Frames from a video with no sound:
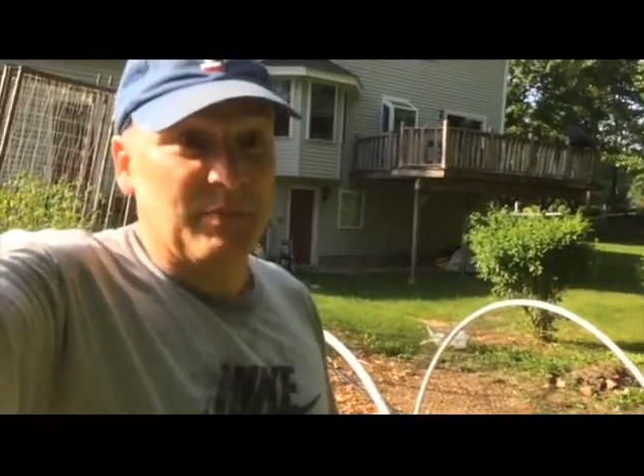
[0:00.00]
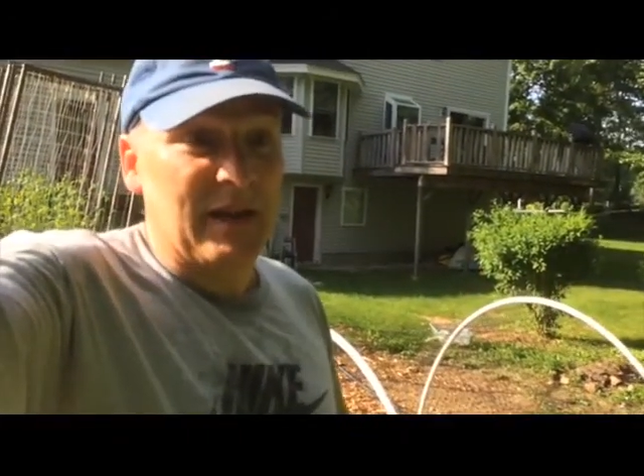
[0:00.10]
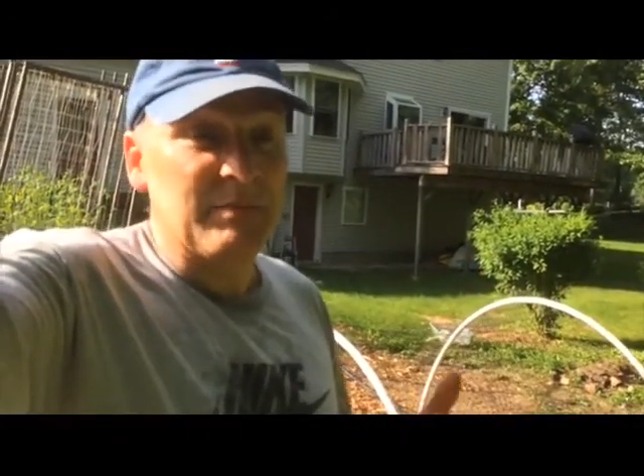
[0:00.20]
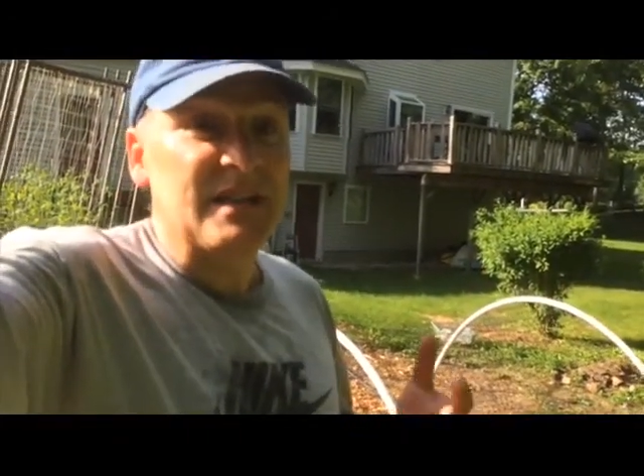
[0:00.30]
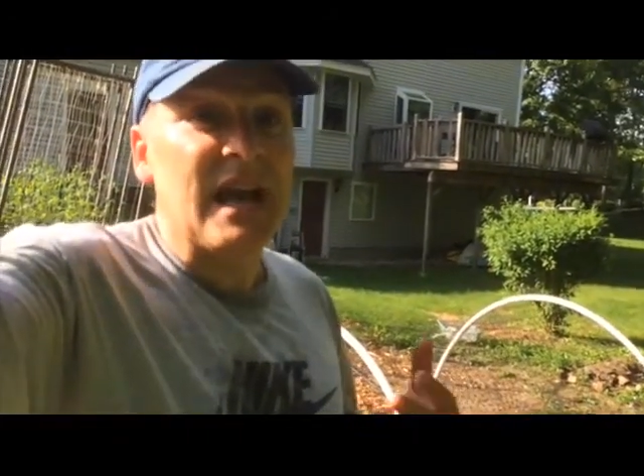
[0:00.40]

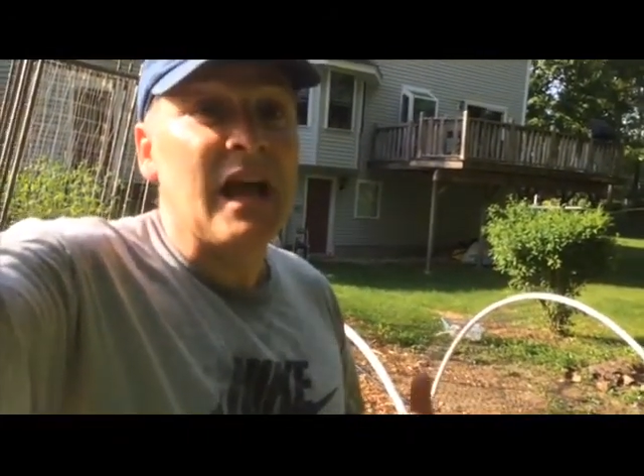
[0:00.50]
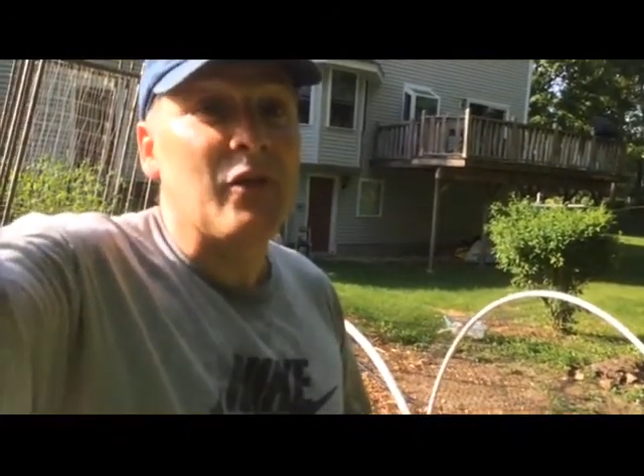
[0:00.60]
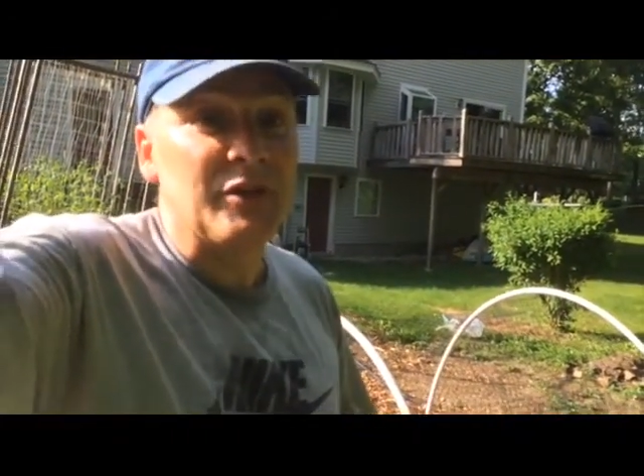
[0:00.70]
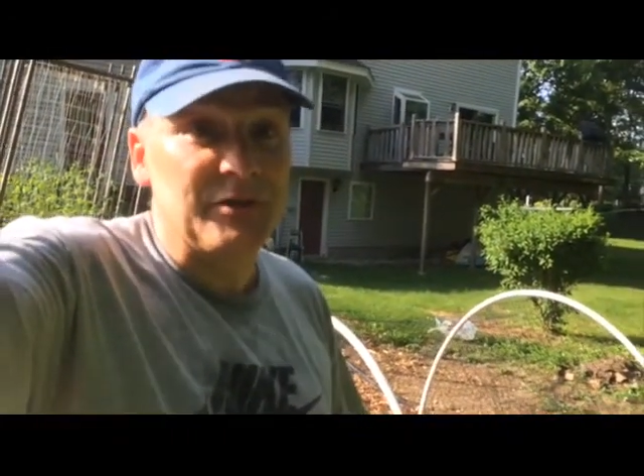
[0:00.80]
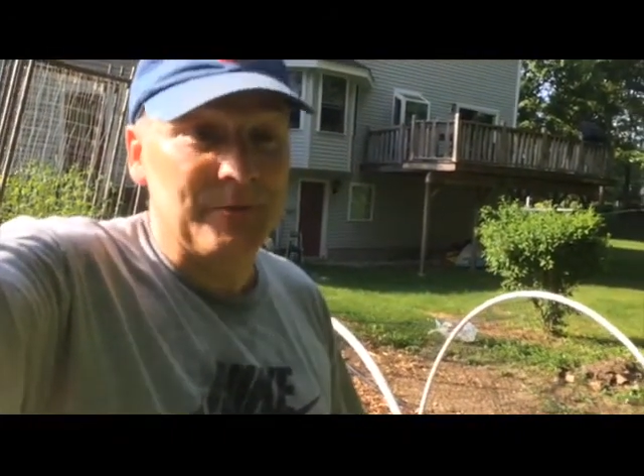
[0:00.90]
But I'm
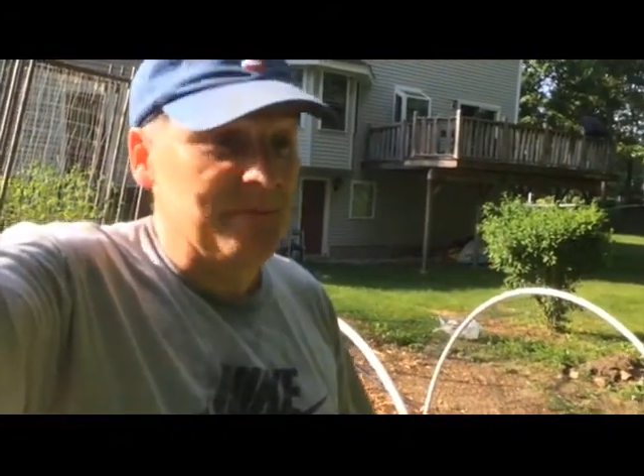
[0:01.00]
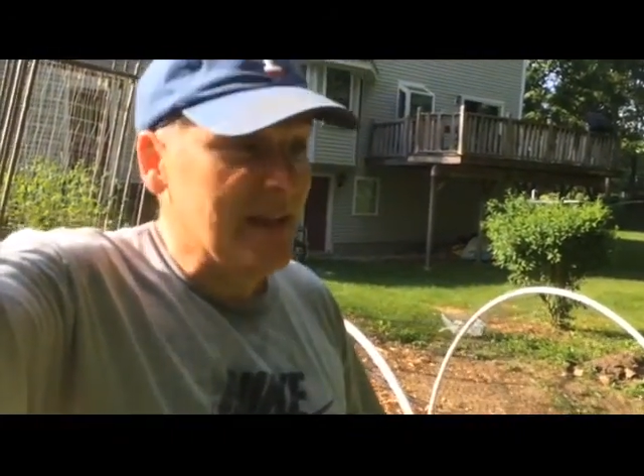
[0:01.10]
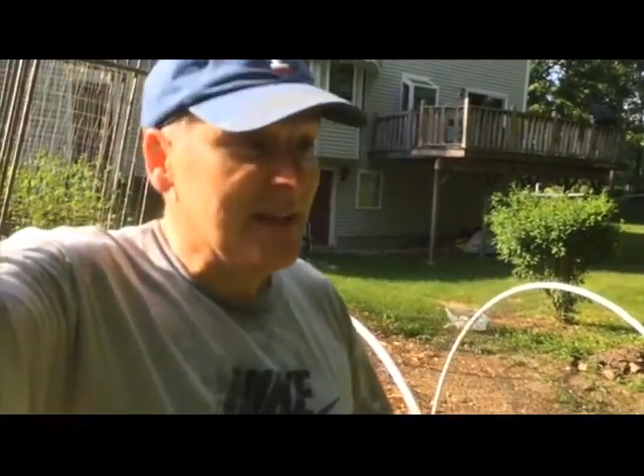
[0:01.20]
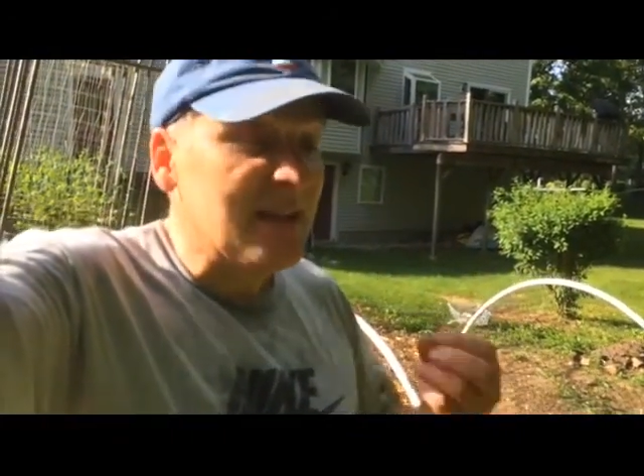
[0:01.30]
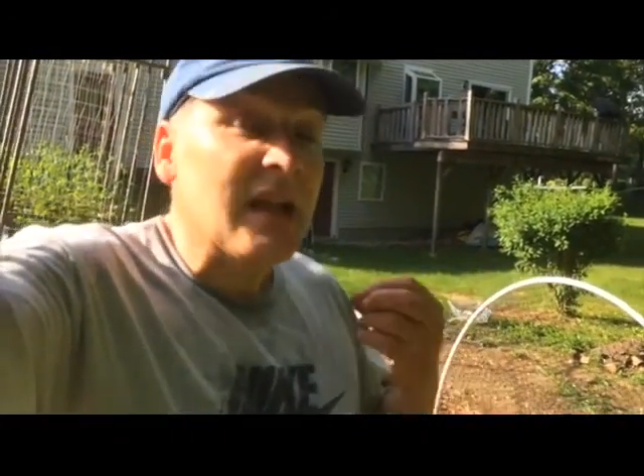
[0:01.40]
telling you,
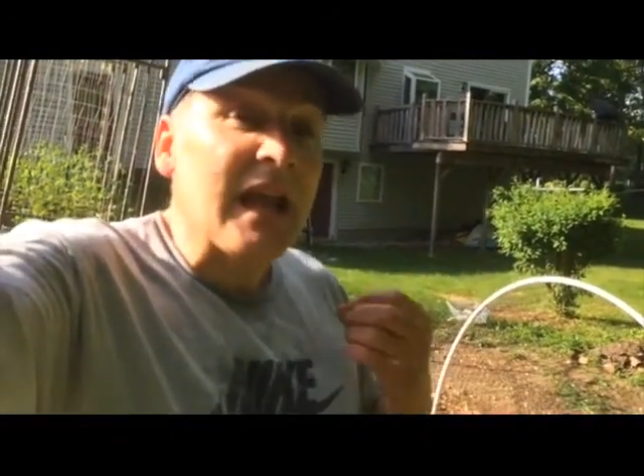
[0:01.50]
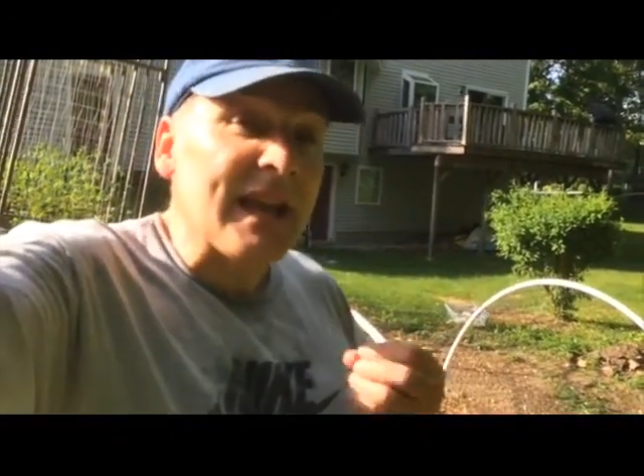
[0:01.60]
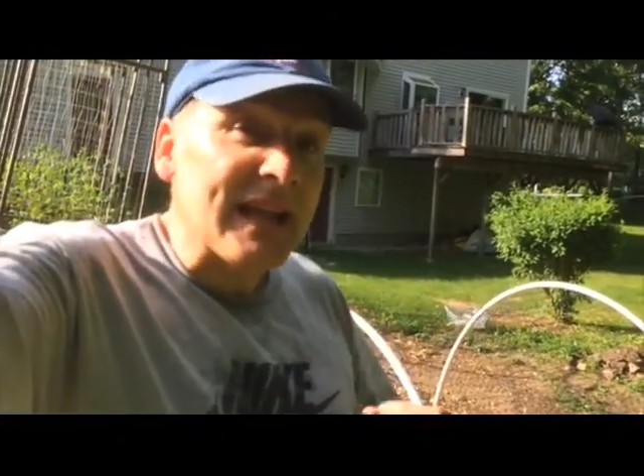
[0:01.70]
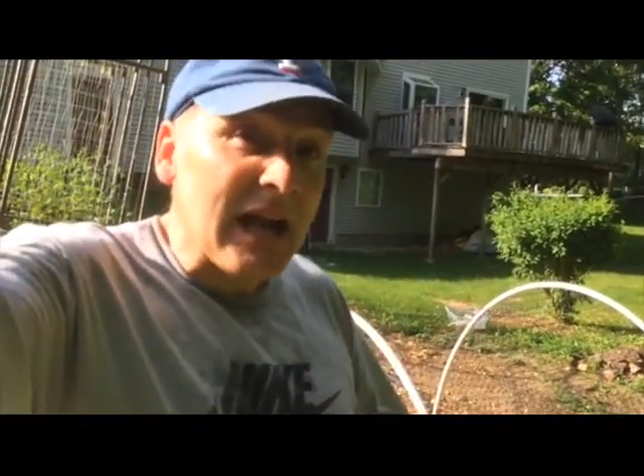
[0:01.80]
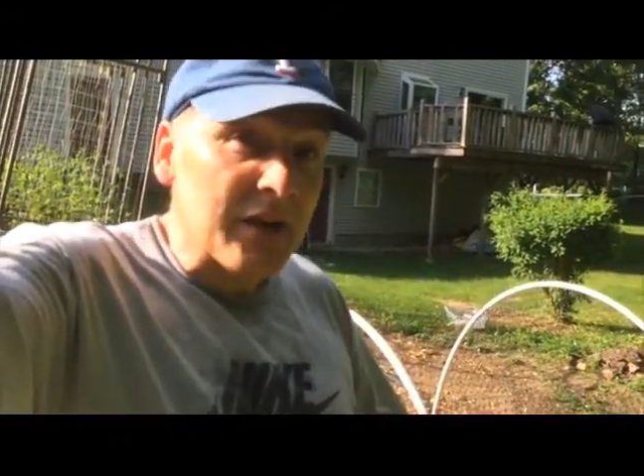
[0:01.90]

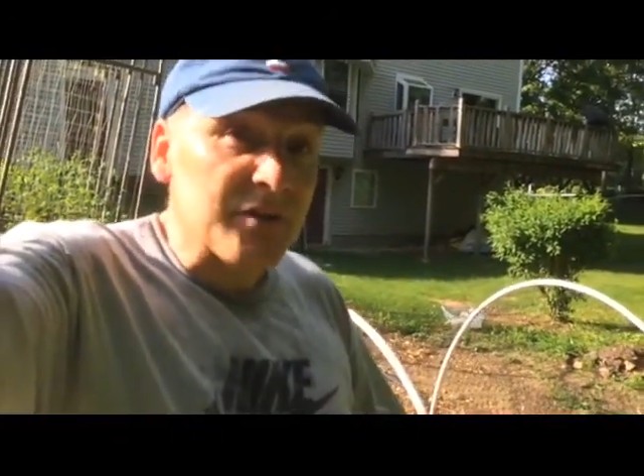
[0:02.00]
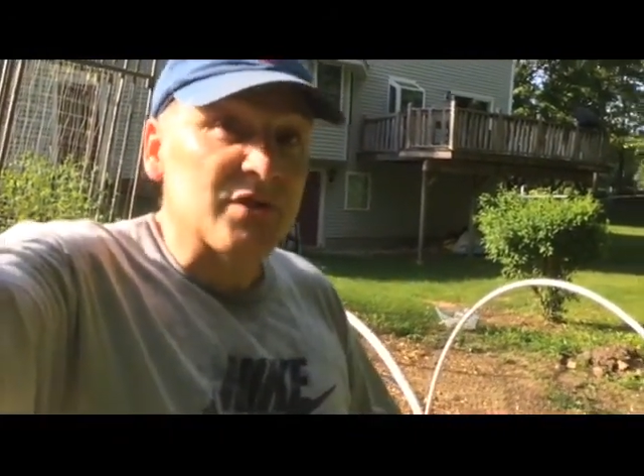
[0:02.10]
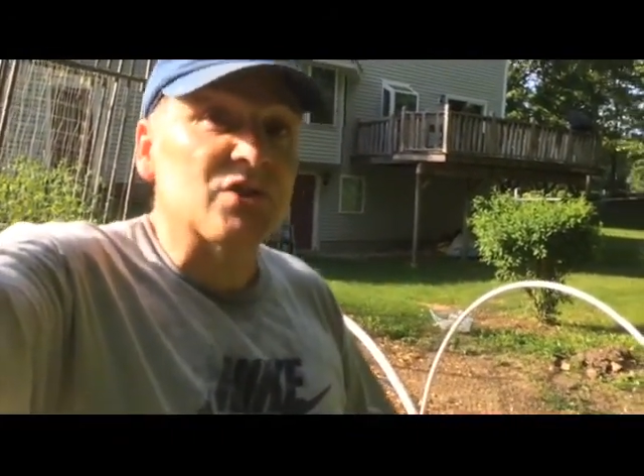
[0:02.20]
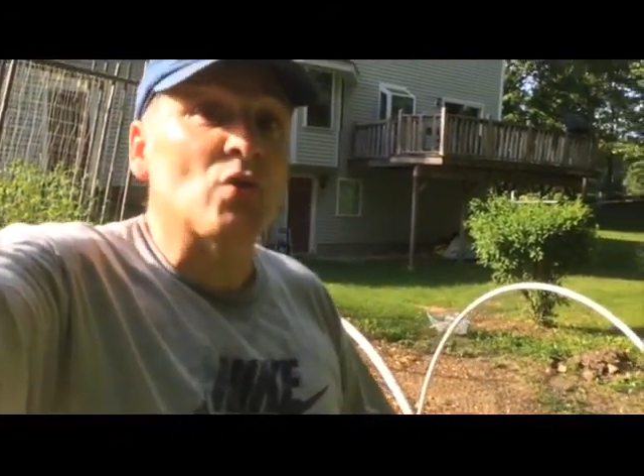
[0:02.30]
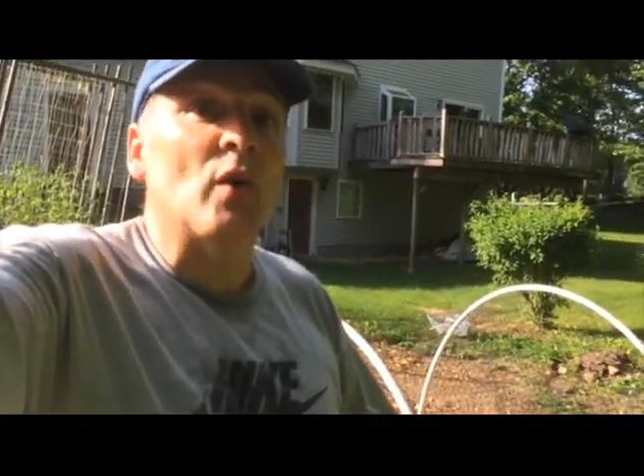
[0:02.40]
getting out in the
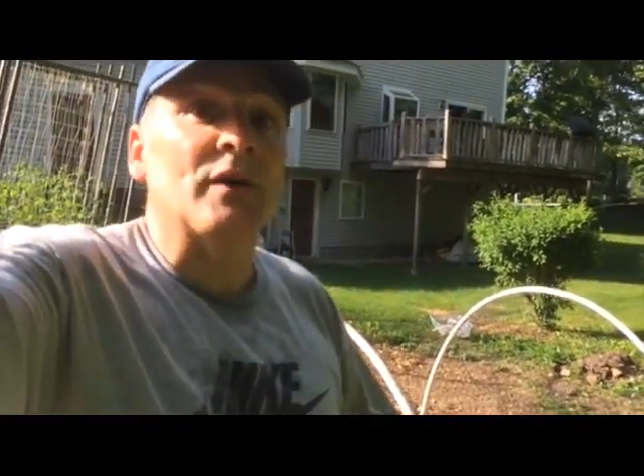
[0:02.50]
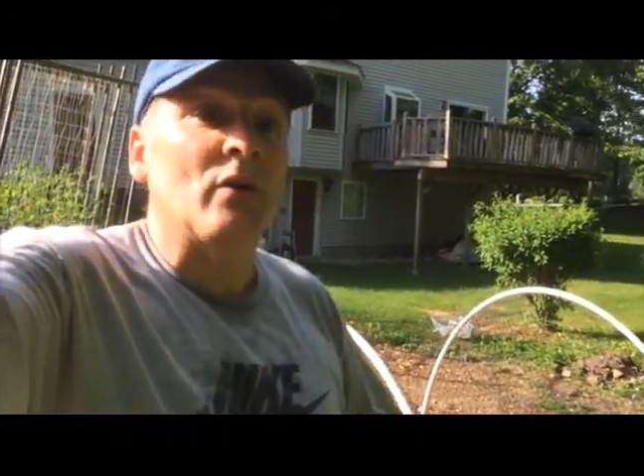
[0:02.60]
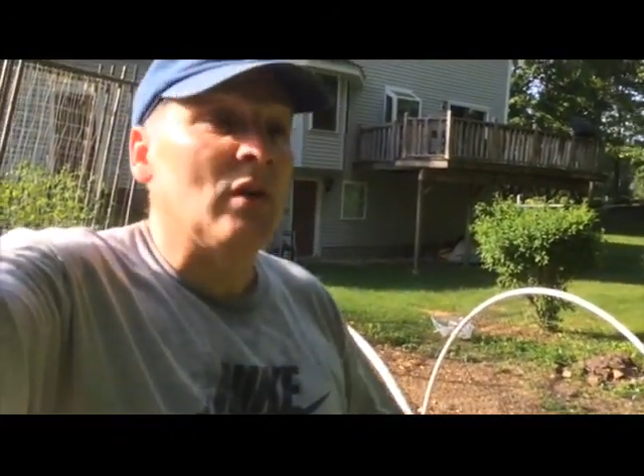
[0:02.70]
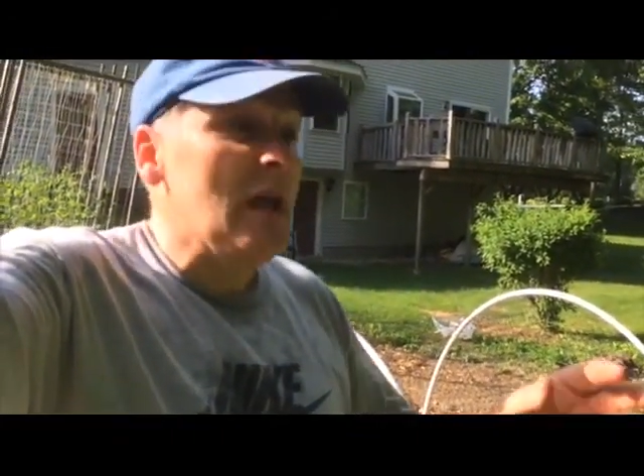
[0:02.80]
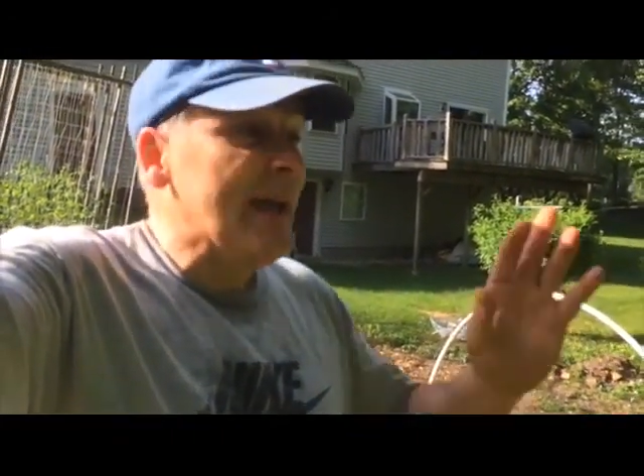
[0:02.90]
soil,